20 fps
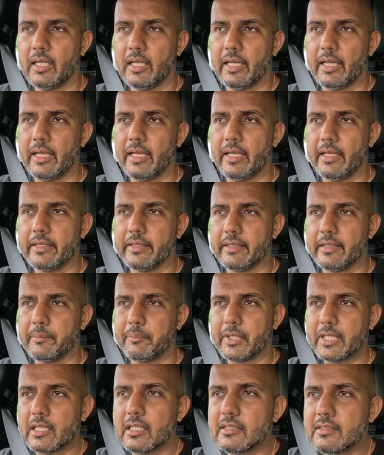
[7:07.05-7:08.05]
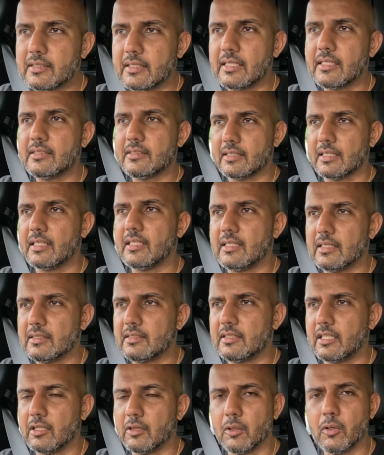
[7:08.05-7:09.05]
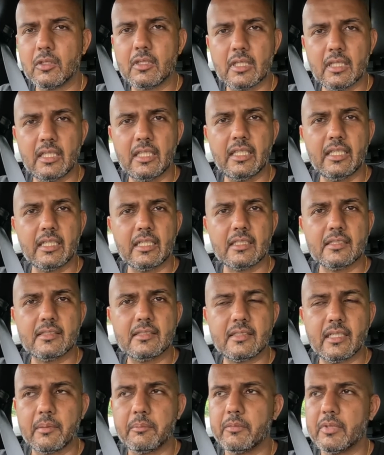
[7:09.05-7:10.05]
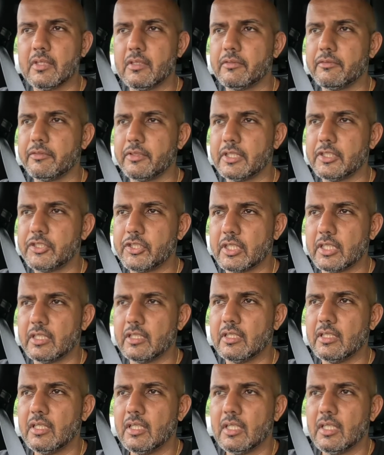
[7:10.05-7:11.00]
And because this is the locally assembled version,